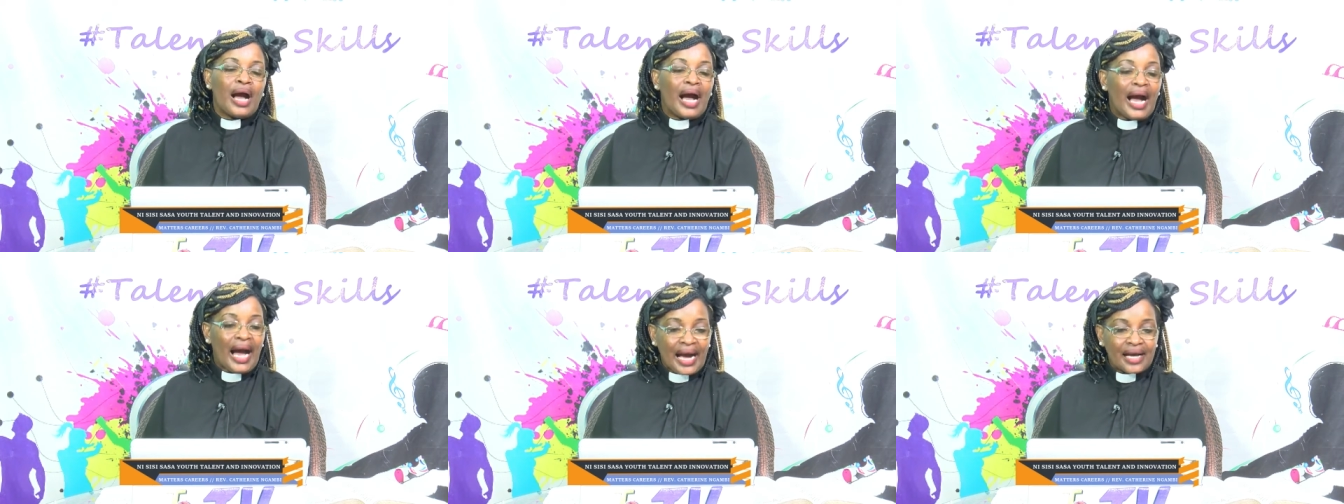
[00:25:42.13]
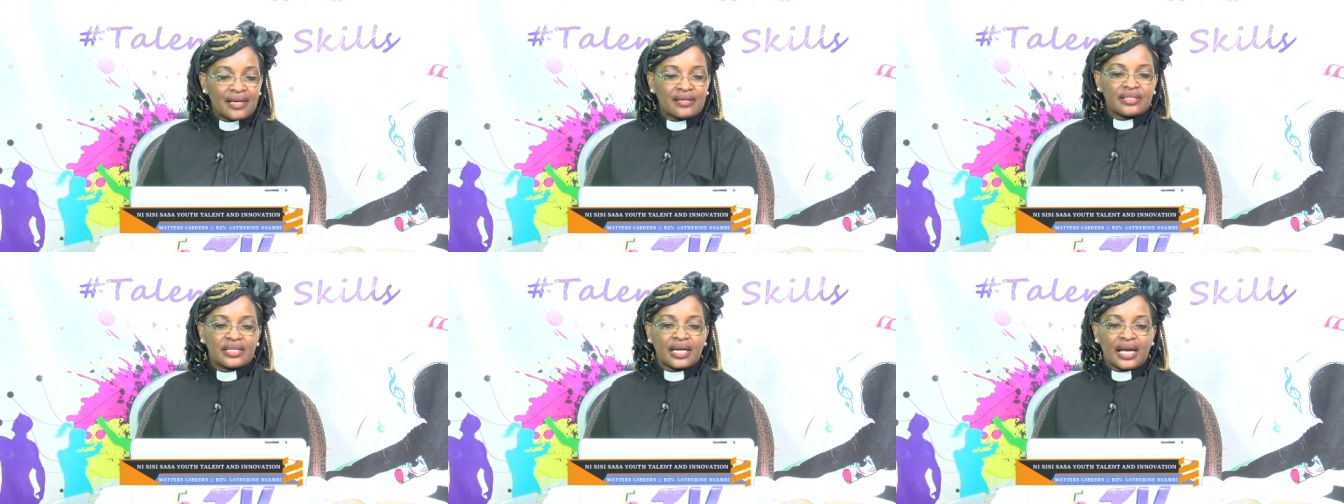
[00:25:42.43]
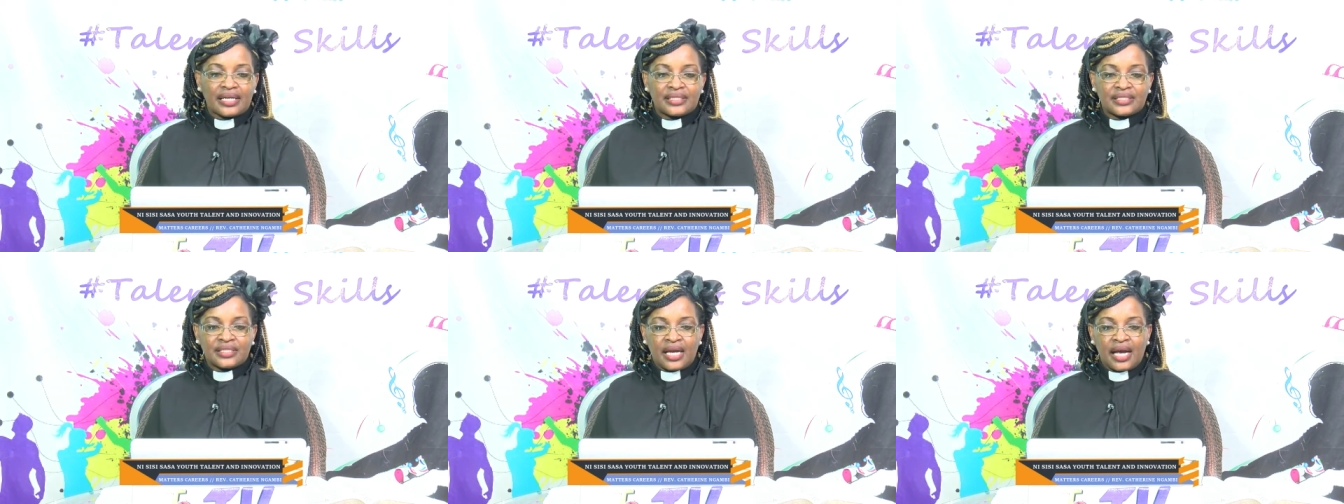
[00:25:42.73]

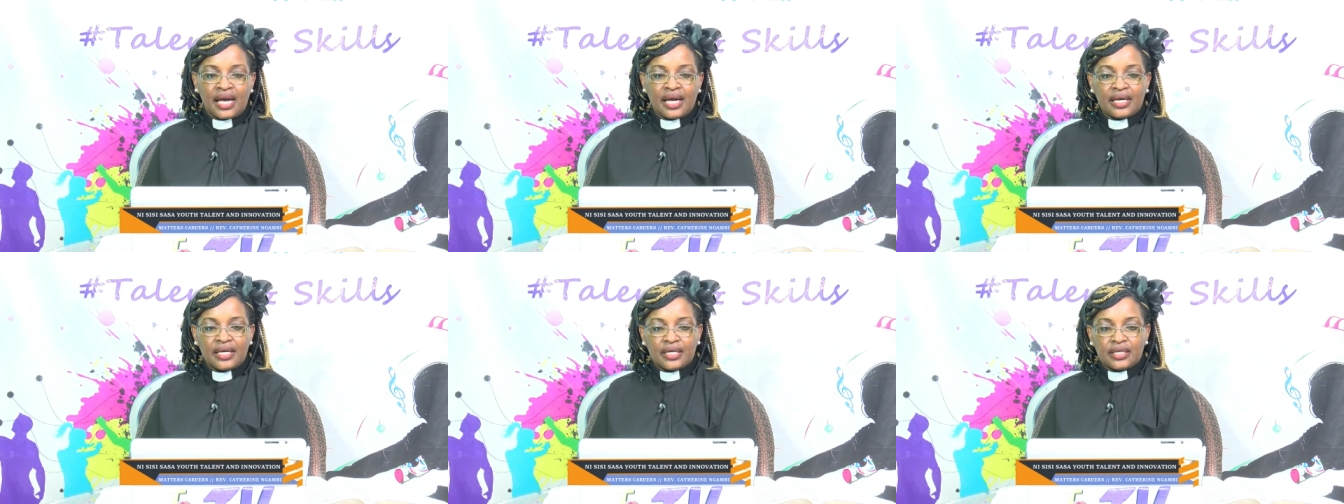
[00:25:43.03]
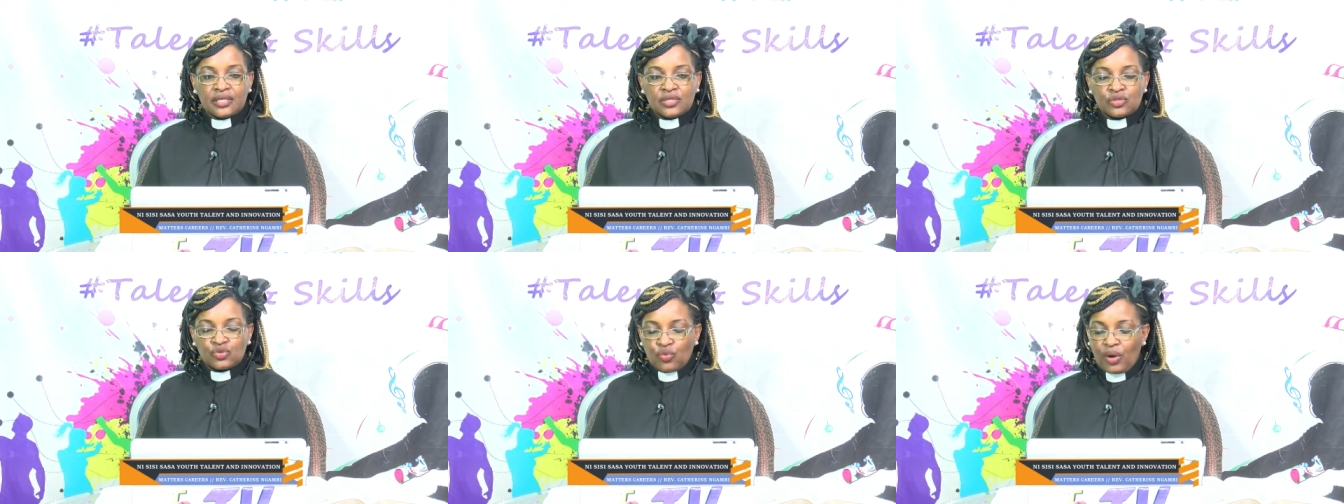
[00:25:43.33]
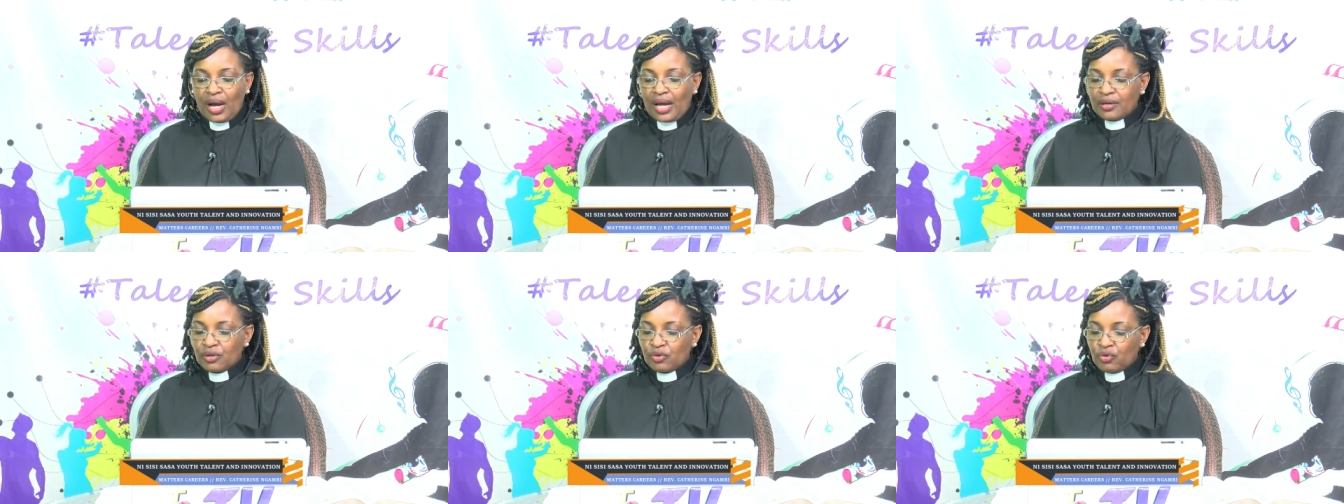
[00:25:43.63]
Agriculture is
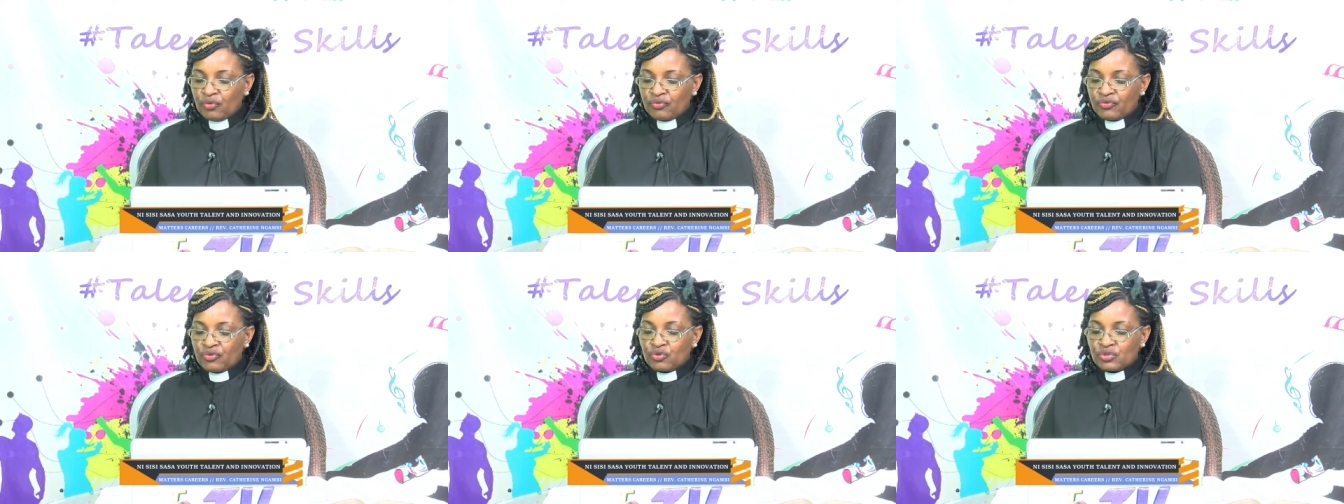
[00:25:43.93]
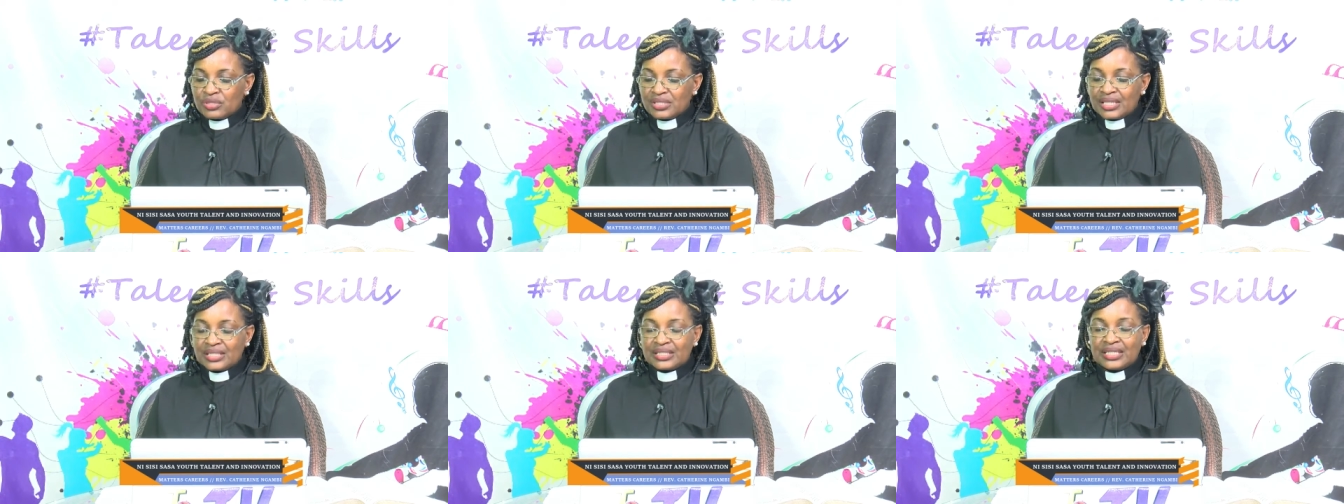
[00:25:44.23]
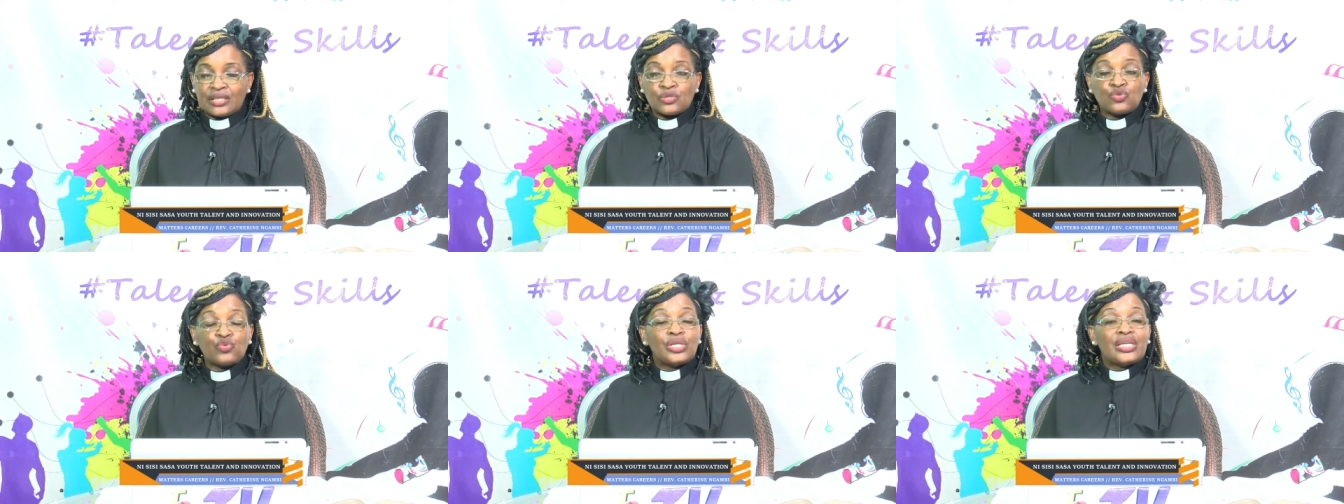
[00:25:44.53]
one of those
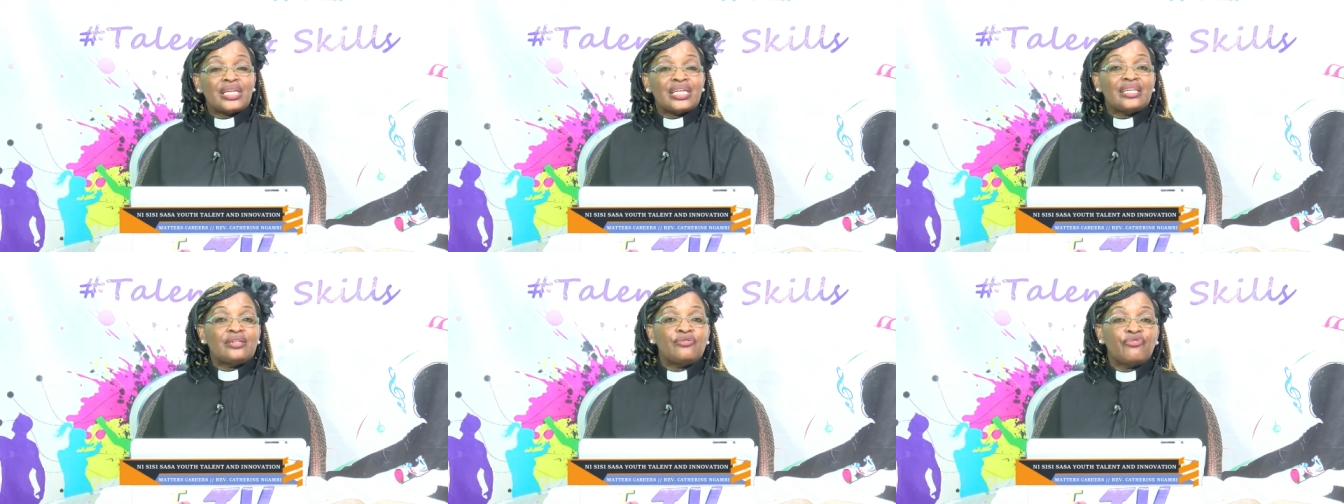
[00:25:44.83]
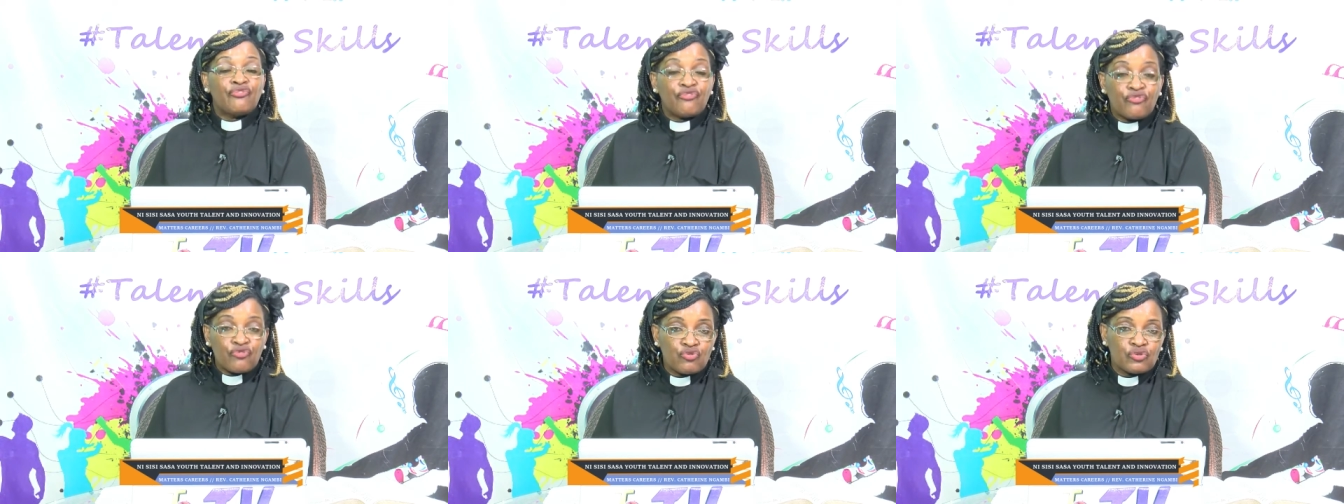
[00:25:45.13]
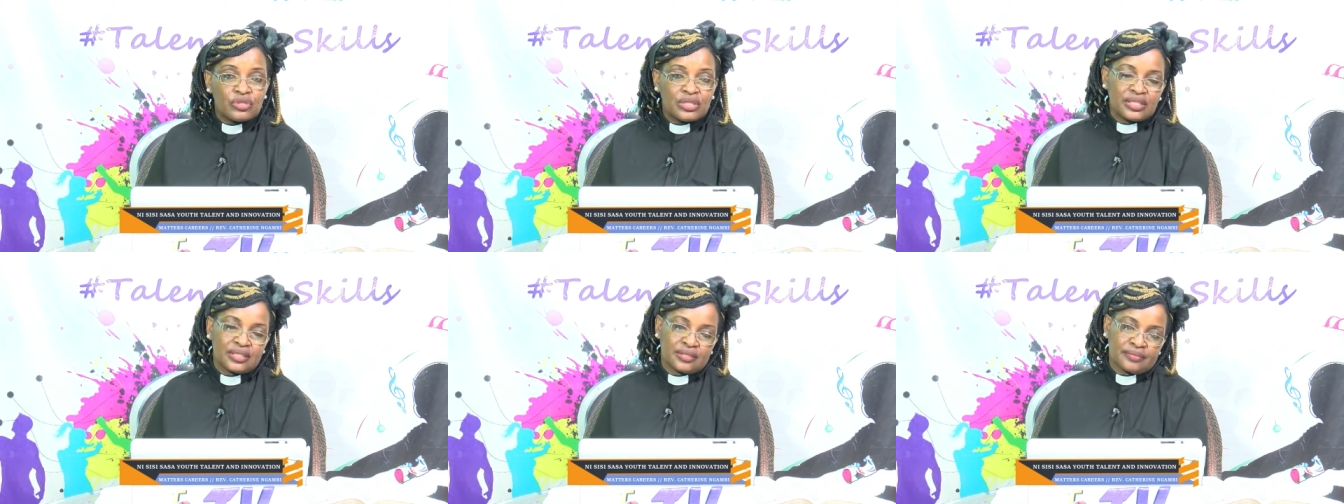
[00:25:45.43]
sectors. We need
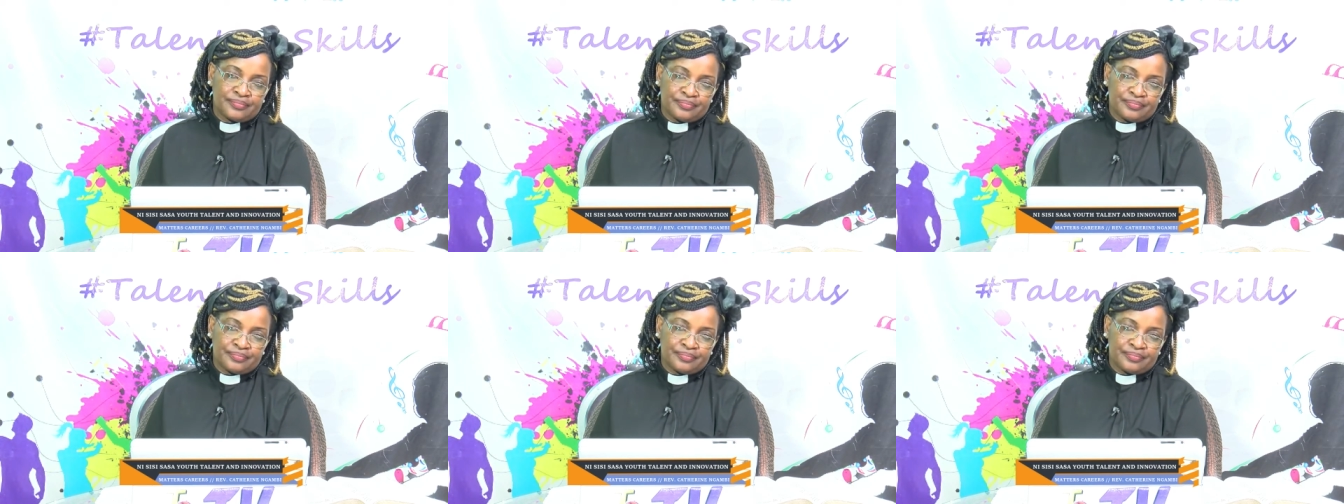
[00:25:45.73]
food.